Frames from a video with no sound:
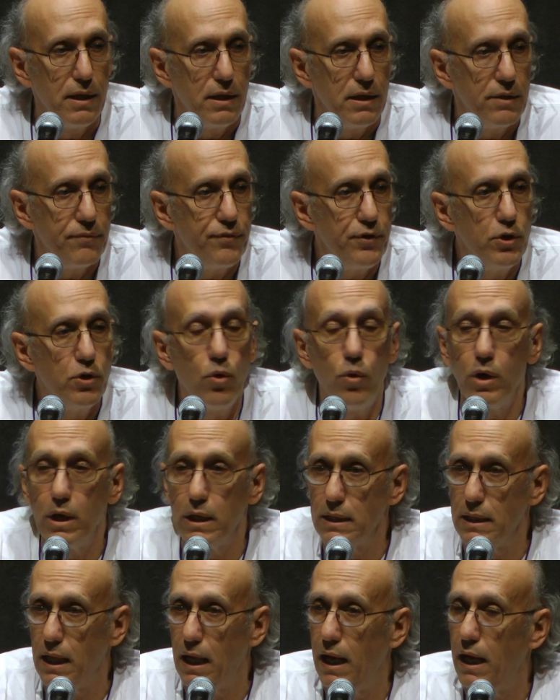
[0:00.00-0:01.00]
If you go
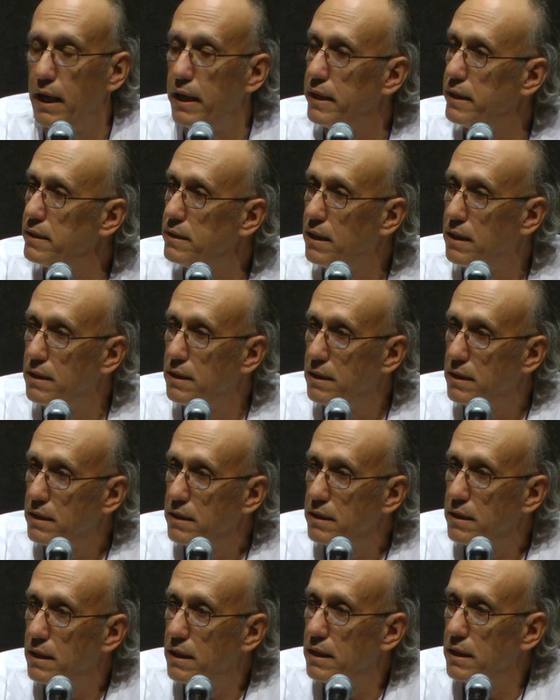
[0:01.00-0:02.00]
online
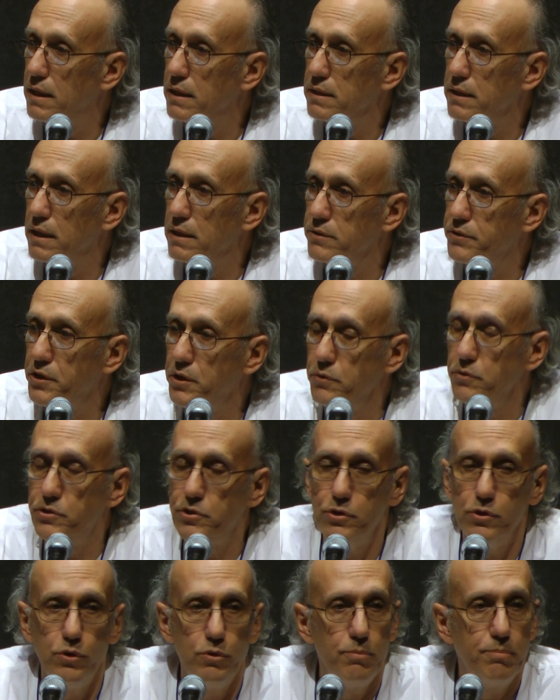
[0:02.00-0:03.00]
on
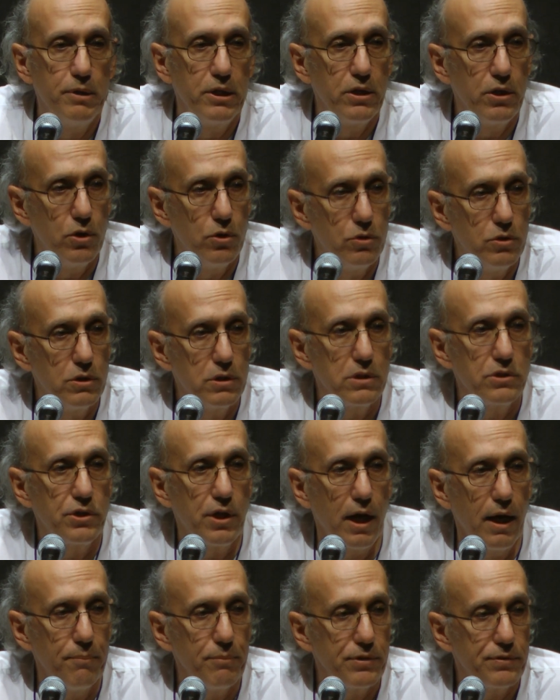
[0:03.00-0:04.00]
YouTube and Google
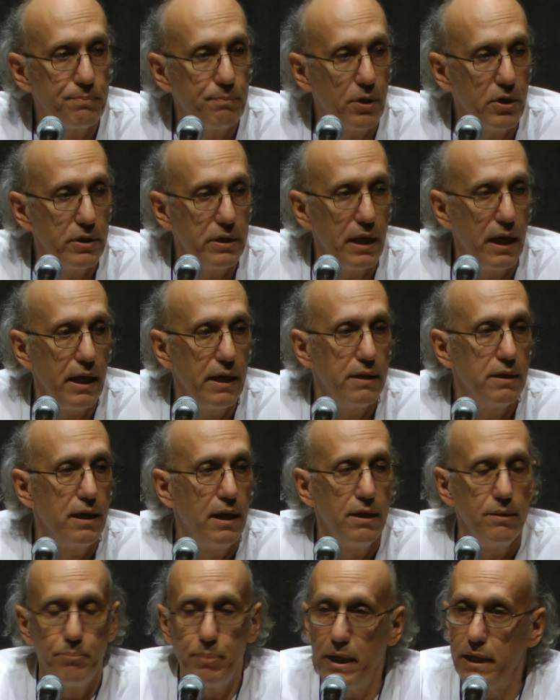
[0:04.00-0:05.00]
Thomas Barnett,
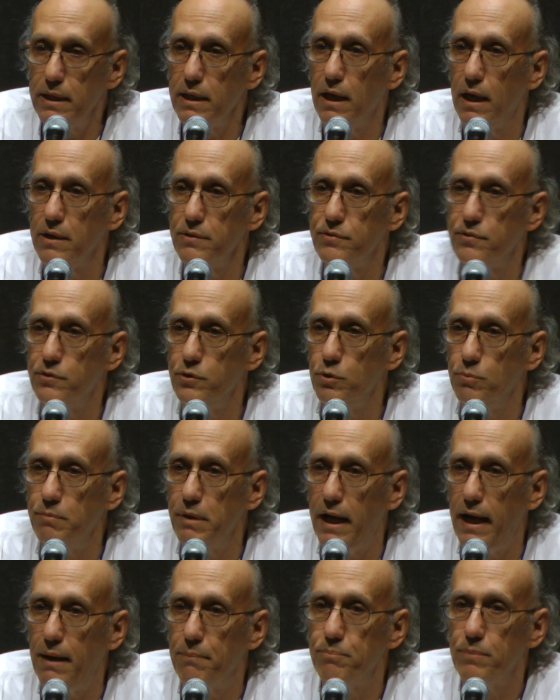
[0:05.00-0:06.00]
Pentagon's New
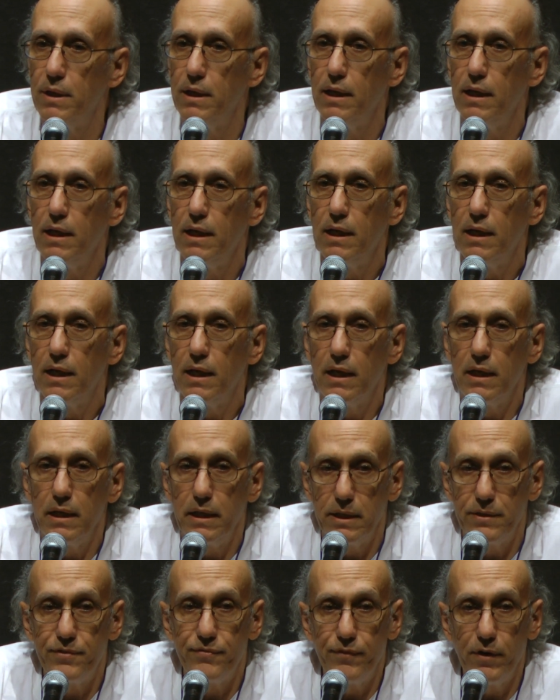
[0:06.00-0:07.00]
Map,
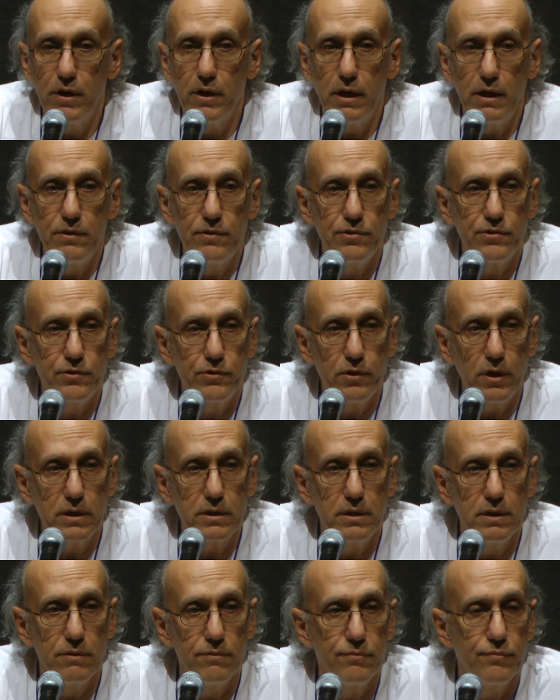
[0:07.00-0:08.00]
it's very
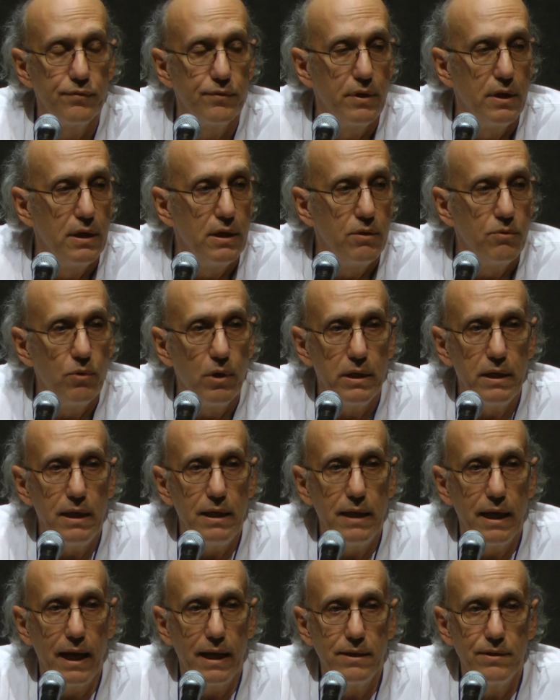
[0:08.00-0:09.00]
instructive what
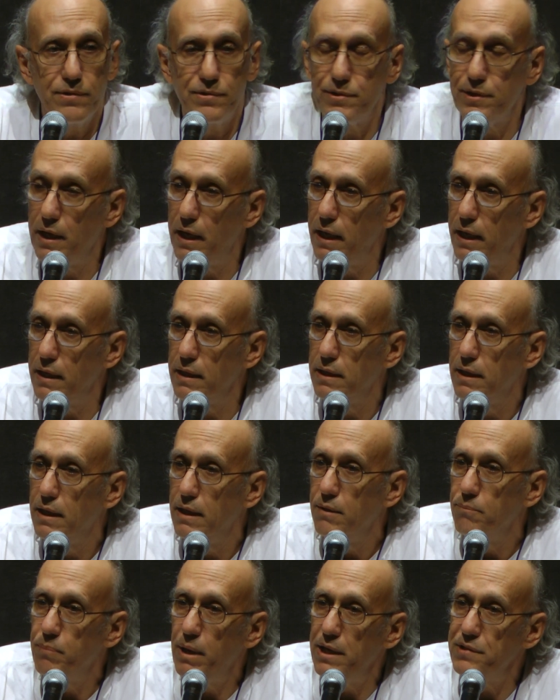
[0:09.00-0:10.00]
he had to say.
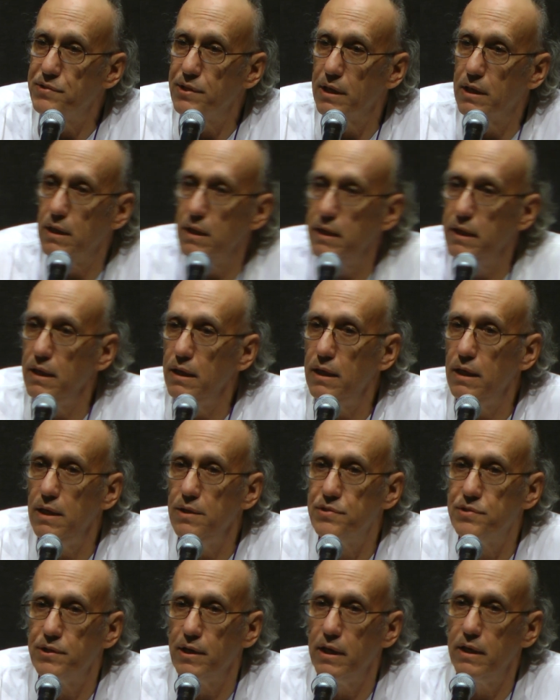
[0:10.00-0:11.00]
Basically,
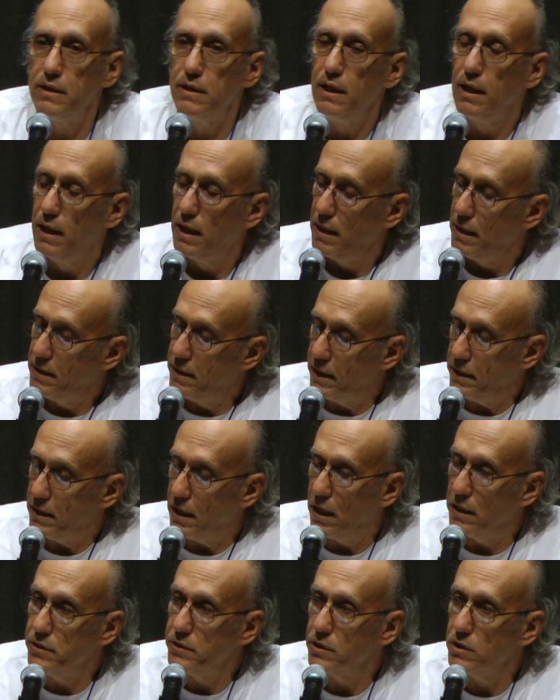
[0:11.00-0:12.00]
he said that
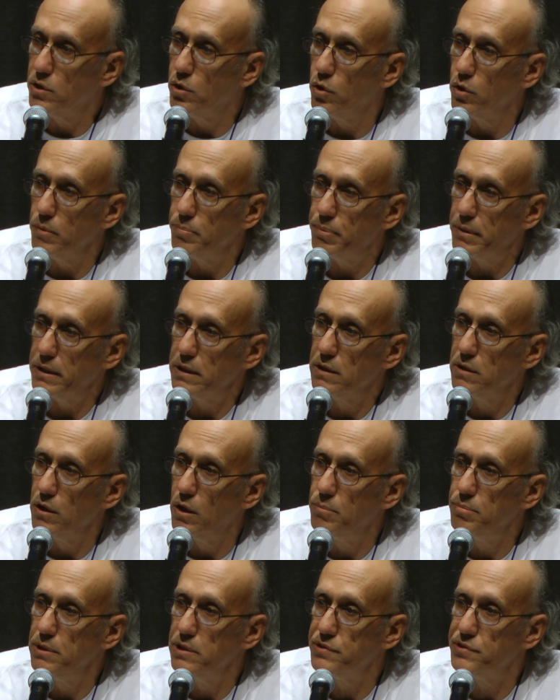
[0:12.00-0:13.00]
under corporate
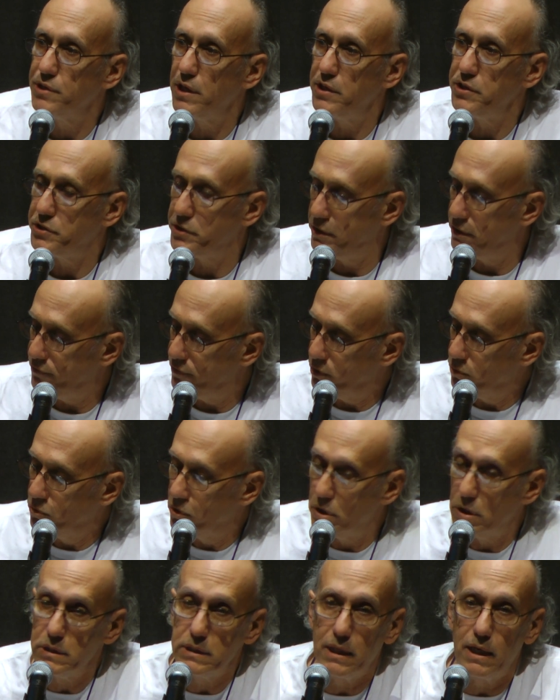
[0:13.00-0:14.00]
globalization of the
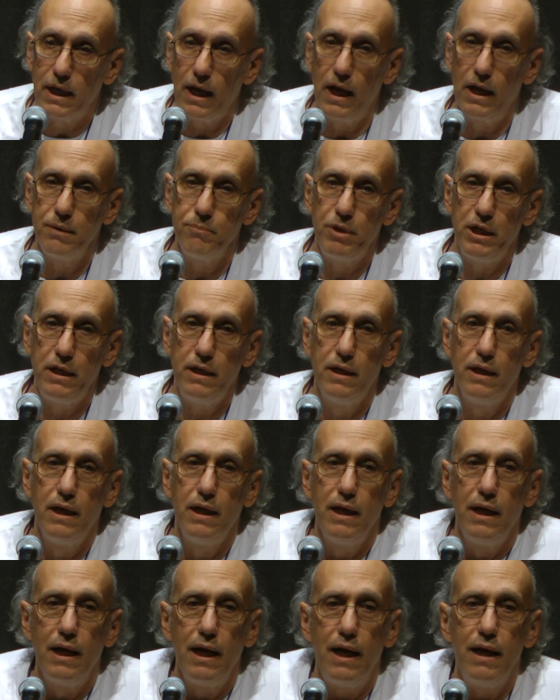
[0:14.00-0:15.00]
world economy,
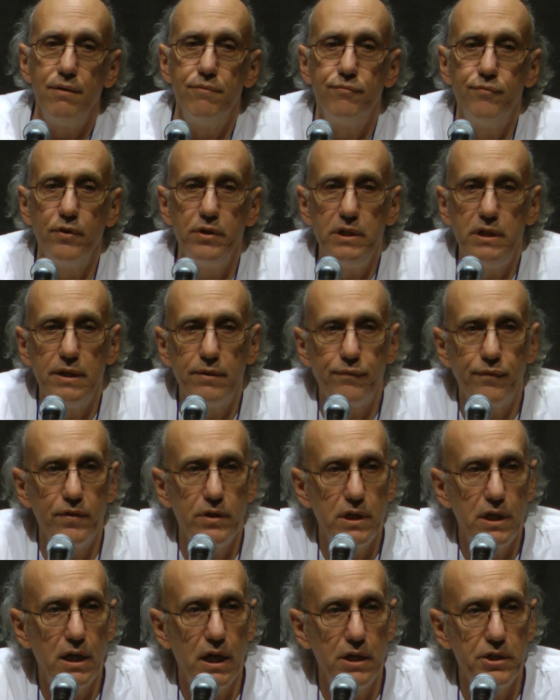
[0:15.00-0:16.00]
every
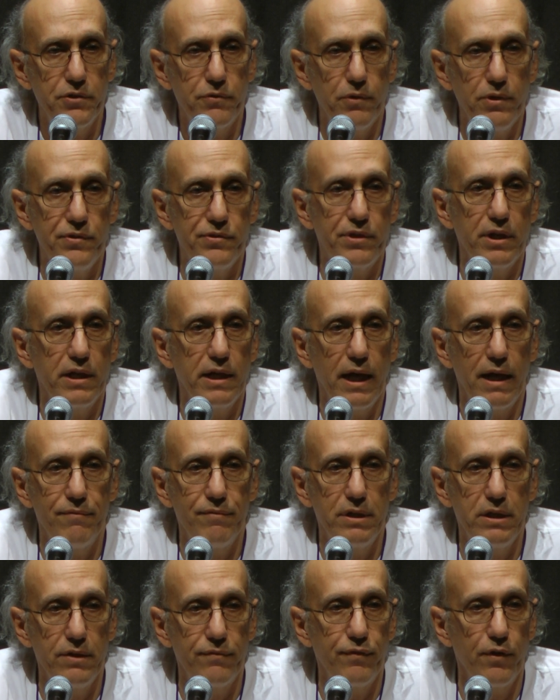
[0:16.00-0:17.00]
different country is going to
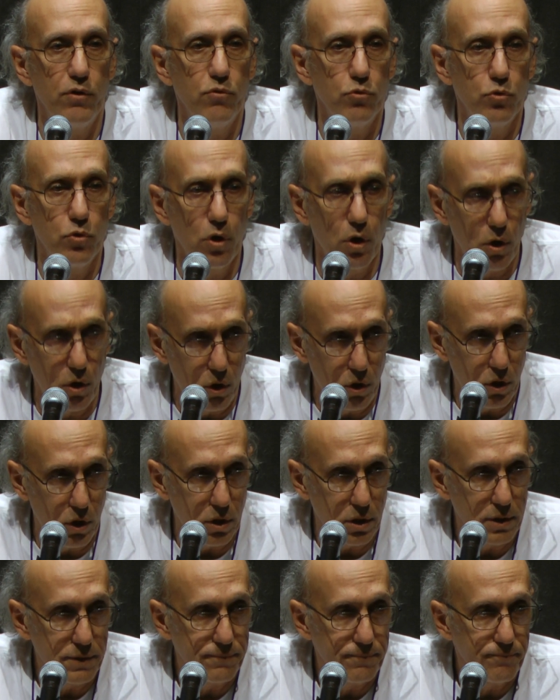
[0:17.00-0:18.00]
have a different
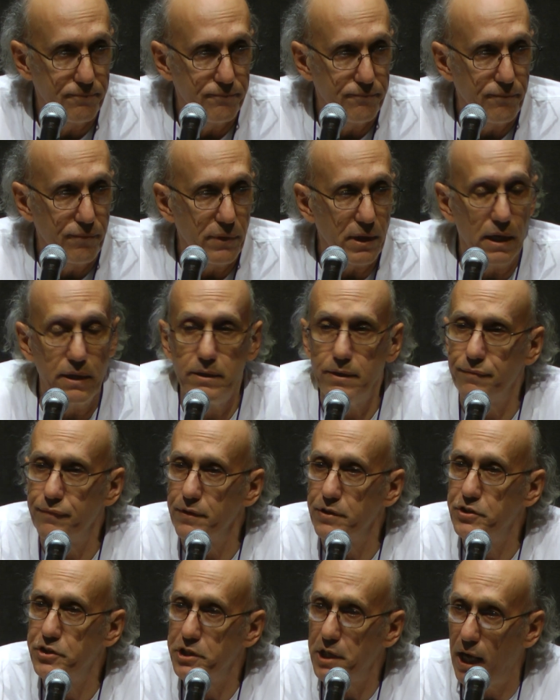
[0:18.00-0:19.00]
role, a
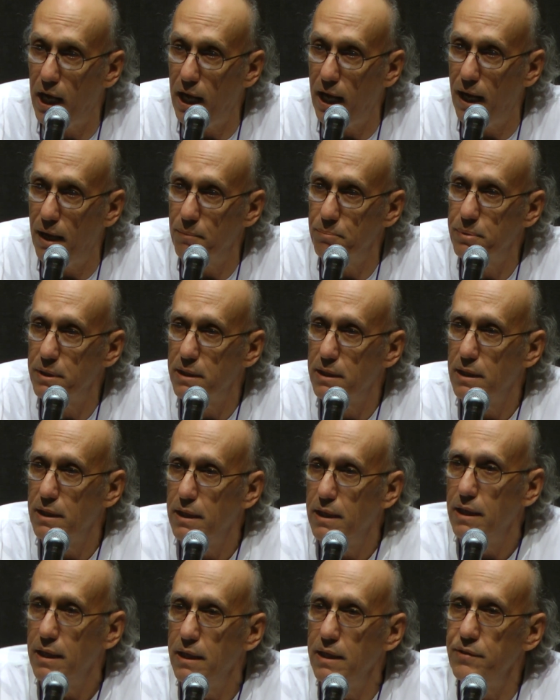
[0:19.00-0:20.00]
different job.
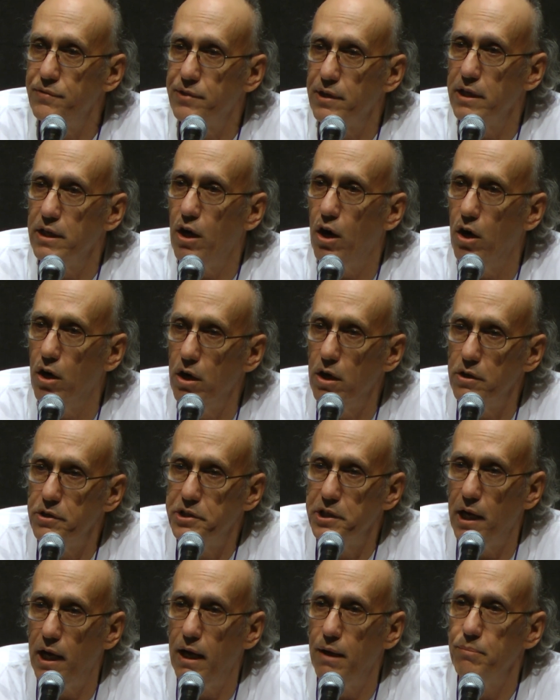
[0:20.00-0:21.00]
And he said, our
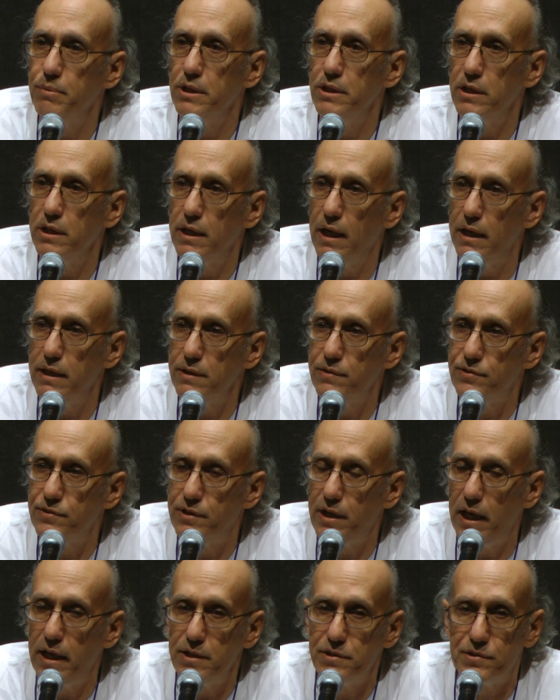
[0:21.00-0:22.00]
job in the United
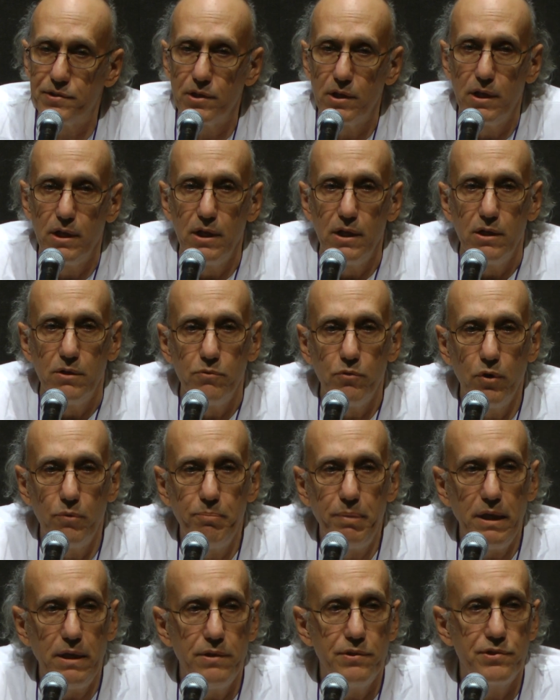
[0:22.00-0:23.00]
States will
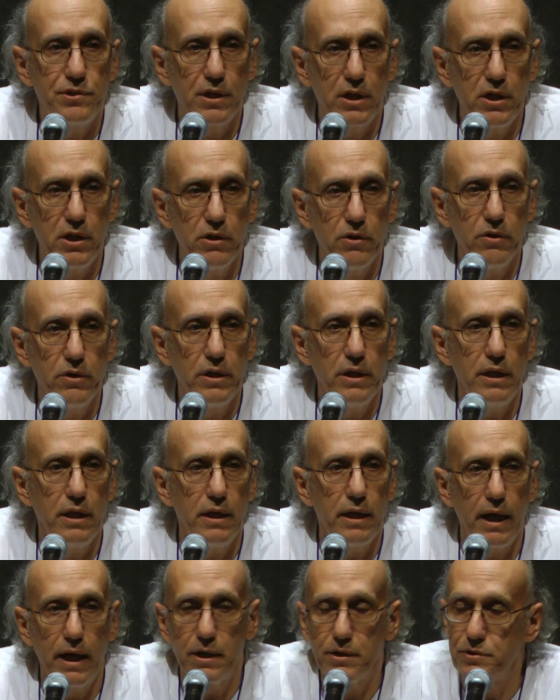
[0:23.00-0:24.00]
be
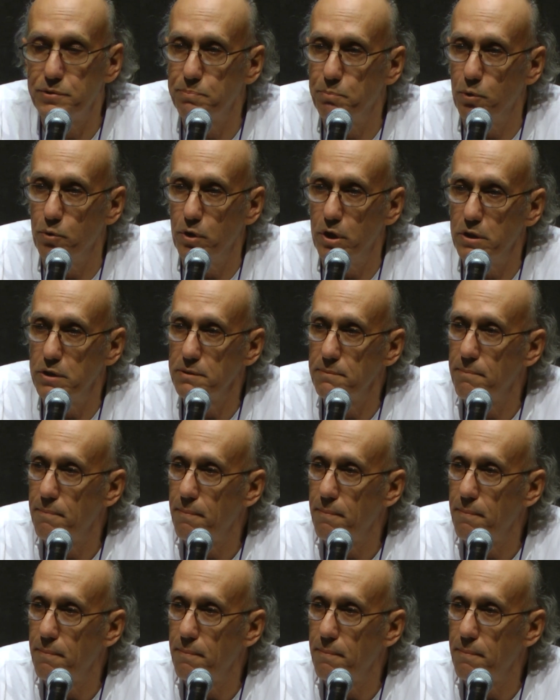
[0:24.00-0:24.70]
security export.